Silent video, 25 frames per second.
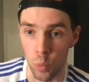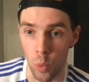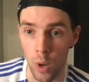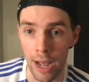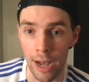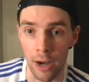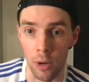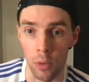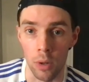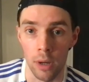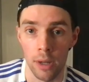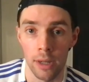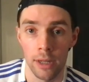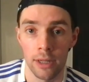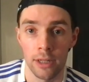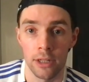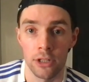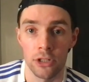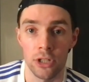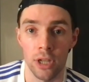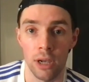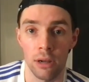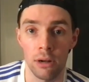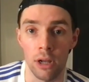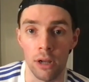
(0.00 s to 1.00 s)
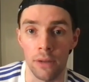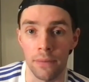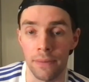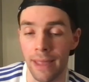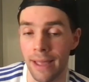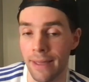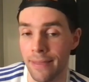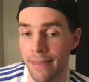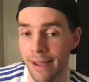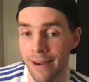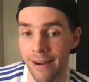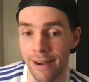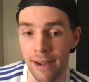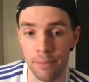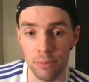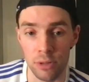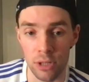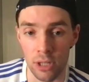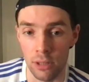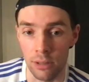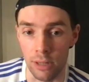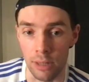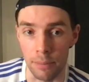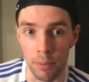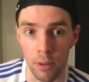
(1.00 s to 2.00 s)
well. So look, they're
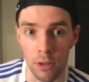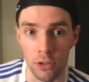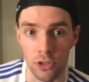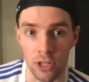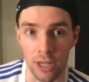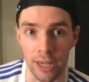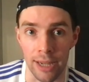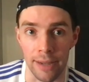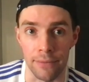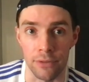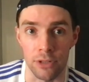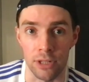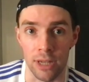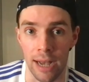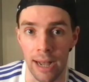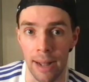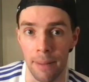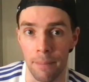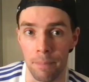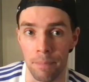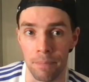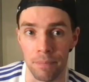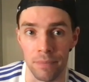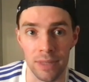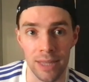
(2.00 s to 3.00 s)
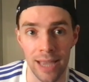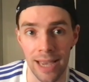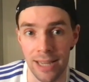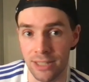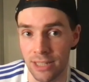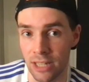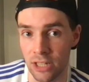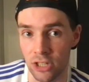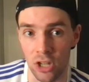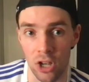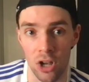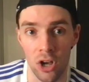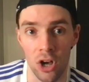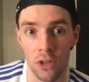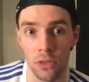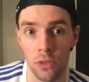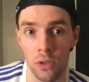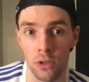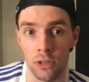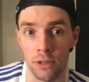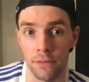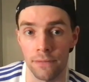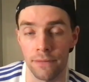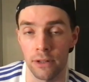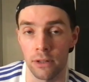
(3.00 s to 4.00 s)
absolutely positives. Yes, it's hard
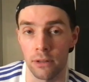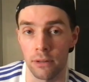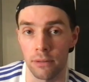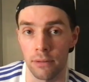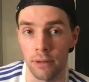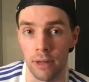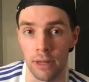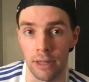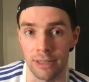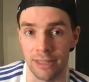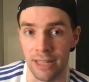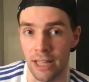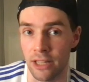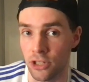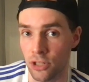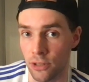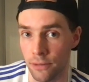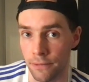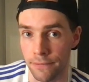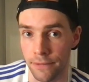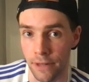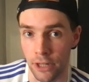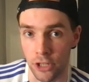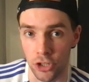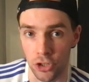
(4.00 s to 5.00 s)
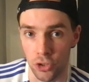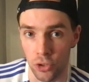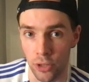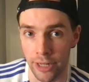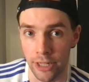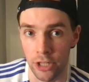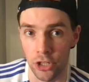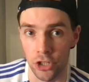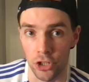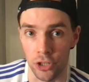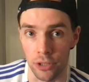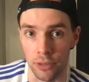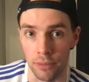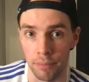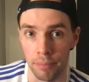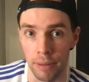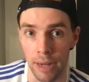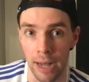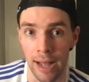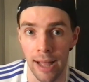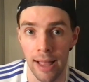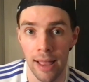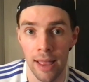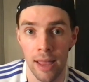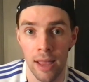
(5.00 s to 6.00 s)
not to feel a sense of frustration,
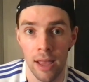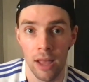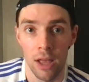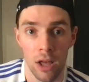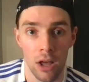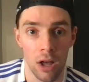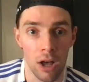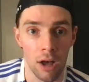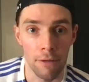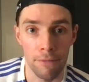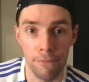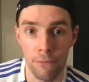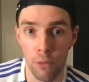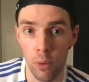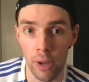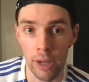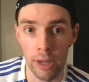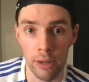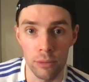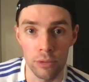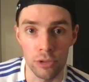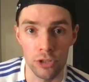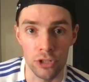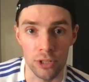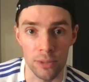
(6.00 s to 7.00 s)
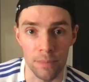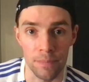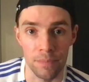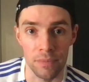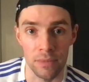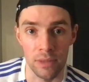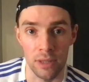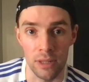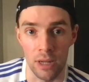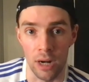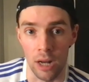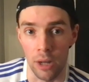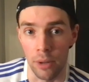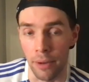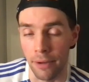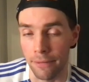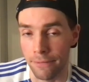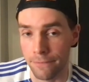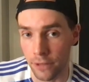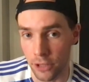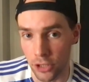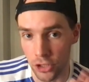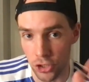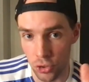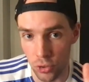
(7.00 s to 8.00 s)
but I thought it was, a
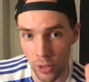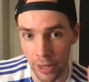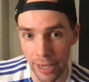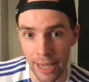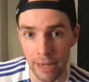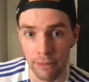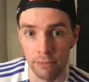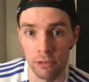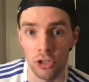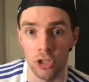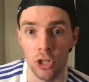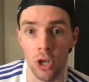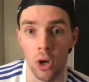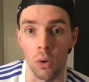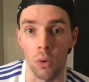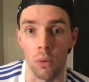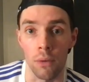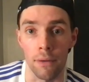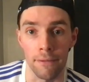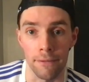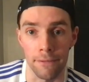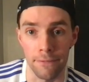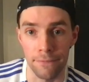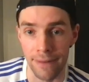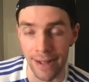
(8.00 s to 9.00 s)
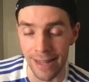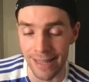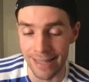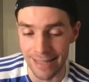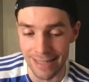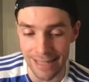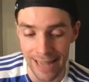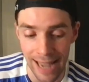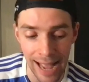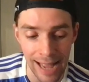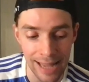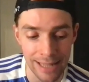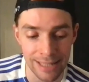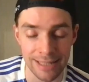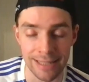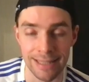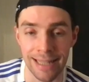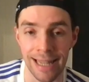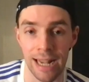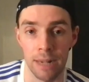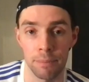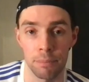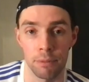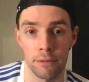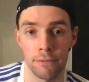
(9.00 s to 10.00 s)
frustrating result.
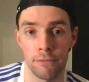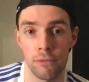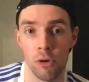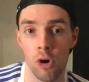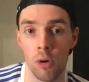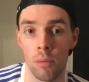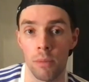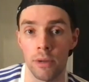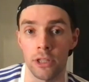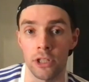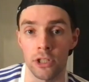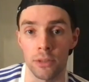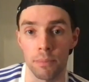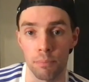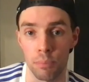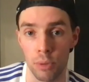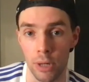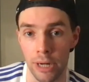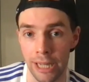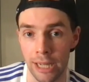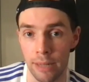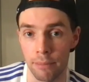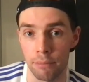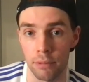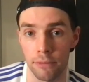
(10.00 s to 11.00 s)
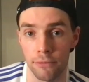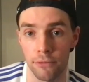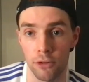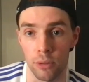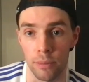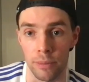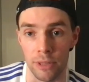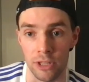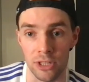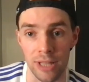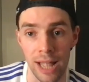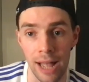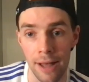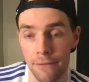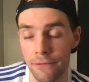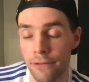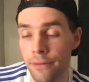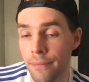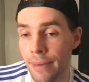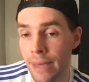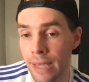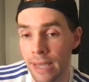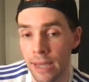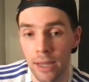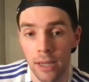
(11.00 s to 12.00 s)
Fantastic performance, brilliant performance. That for
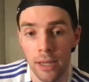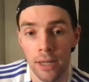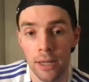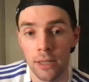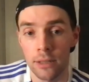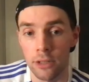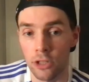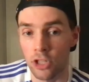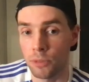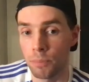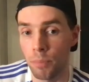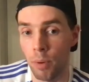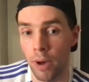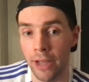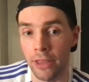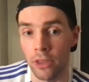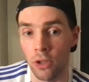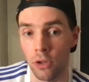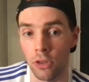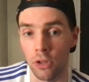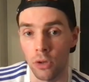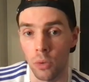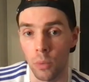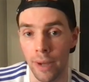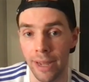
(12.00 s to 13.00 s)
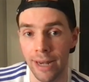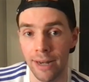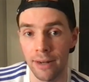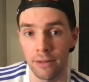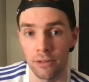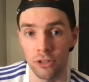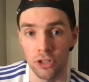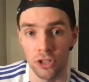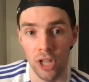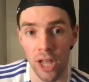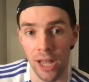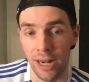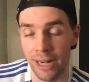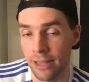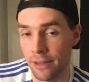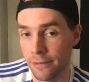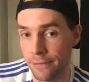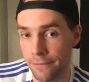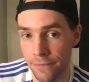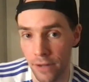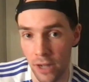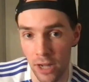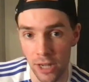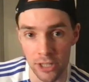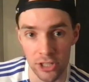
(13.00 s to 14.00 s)
me, despite not the win, certainly the
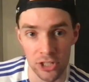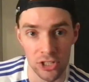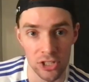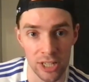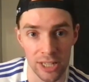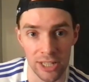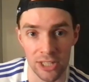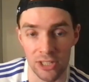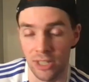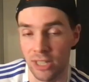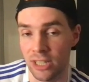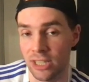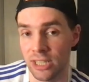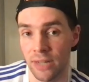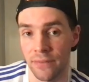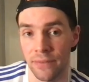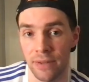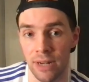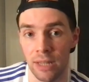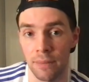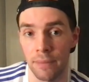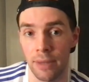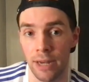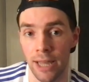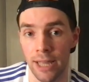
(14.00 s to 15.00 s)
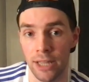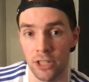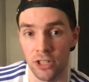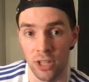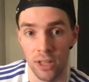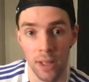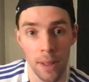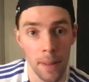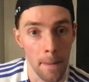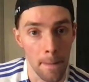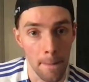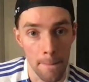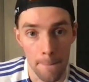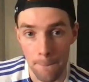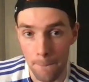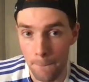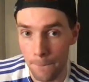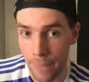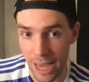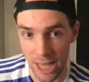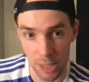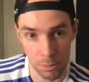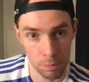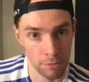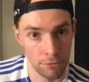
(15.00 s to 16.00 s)
first 60, 70 minutes,
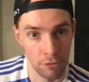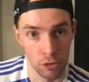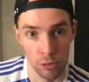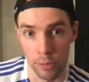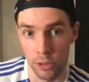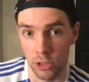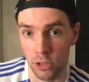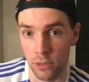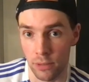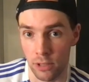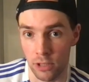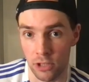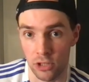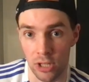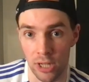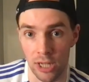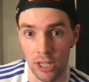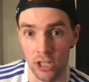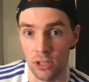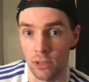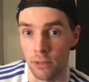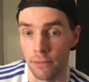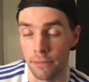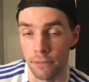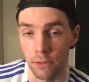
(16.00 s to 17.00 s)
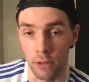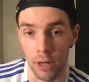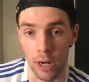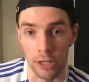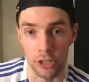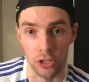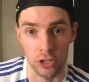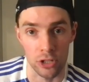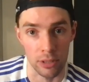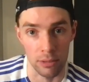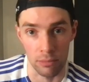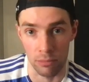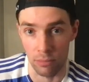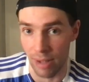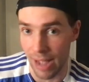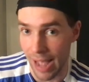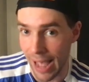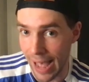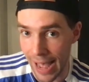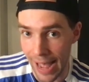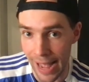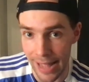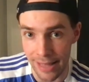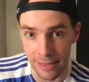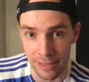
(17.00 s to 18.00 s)
best performance of the season for us,
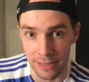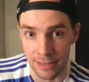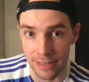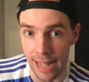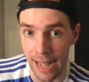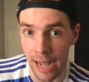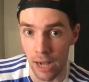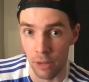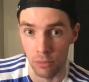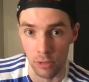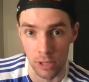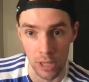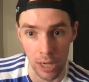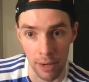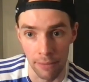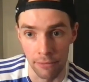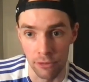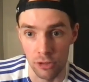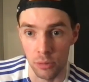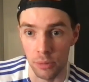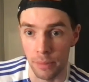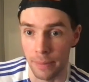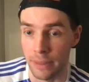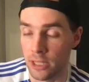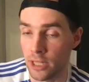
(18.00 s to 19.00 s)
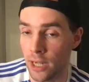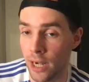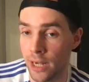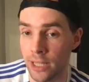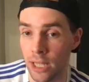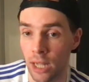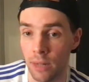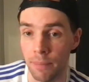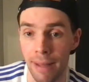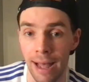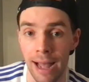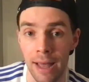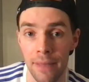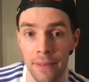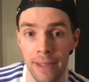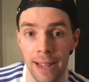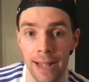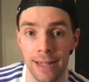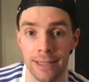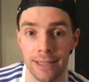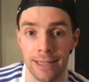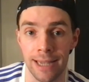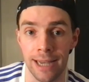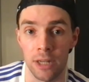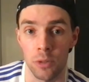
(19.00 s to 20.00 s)
hands down, comfortably. We turned up at the
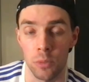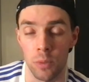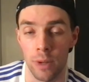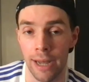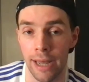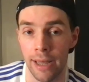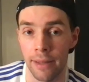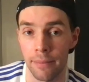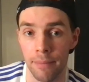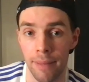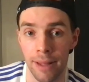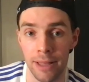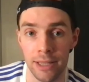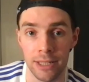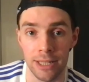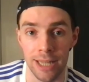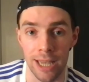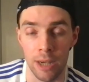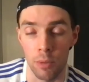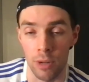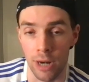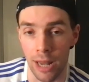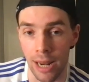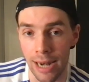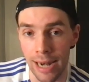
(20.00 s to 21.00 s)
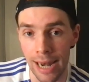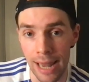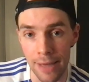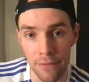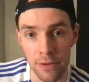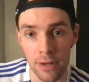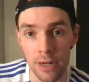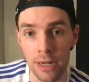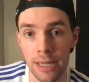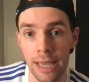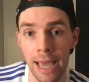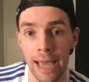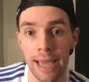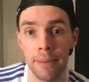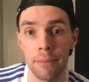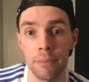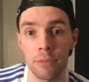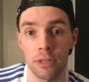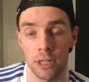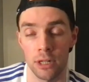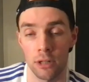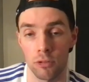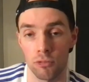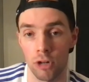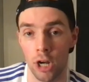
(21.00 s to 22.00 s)
Etihad where Man City won 11
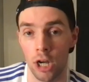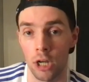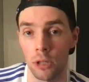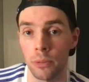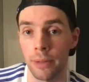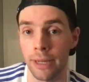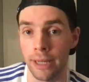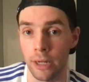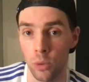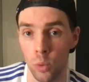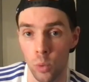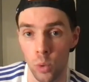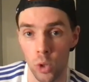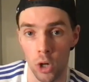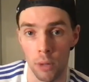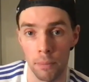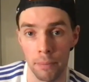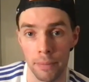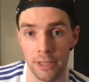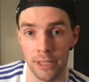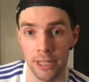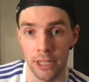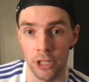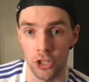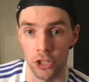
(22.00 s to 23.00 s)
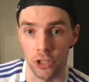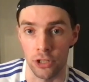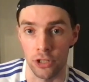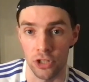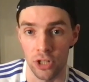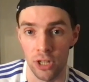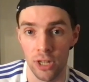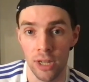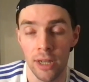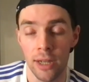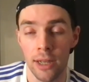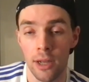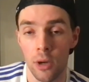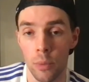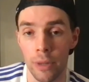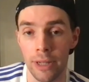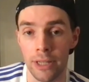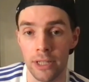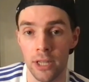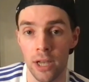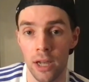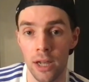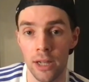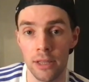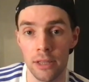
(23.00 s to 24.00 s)
games in a row in all competitions. We
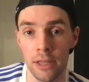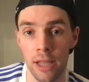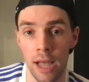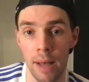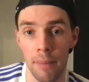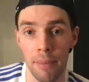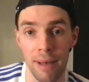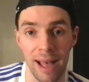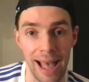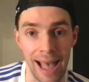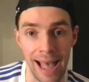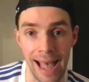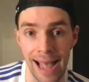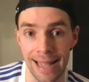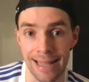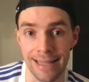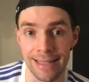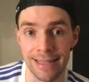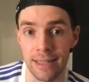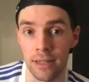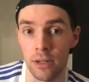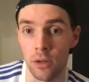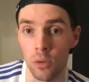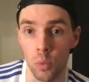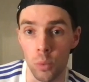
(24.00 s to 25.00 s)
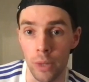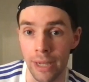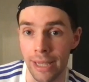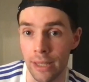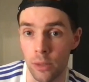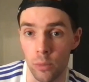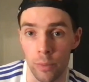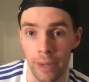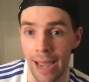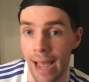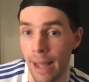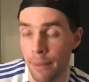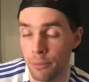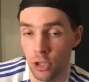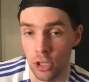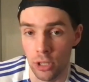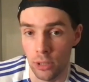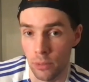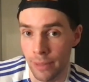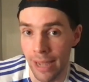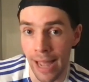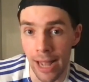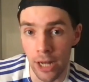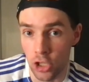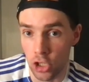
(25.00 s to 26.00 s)
turned up and we
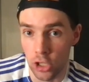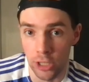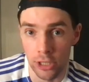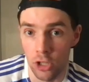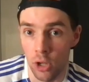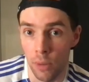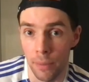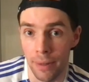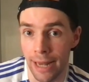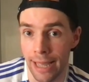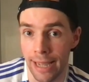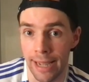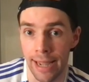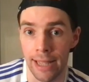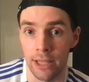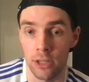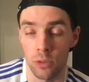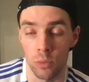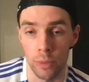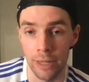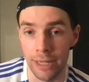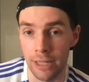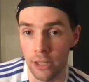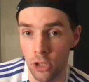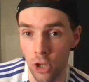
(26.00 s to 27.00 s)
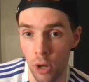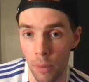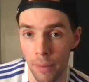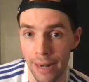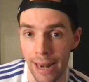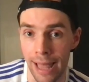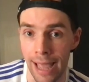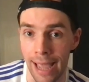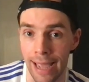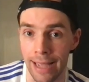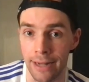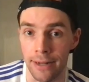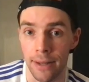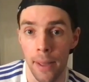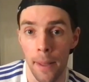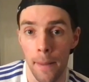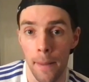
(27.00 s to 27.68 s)
actually dominated. We dominated.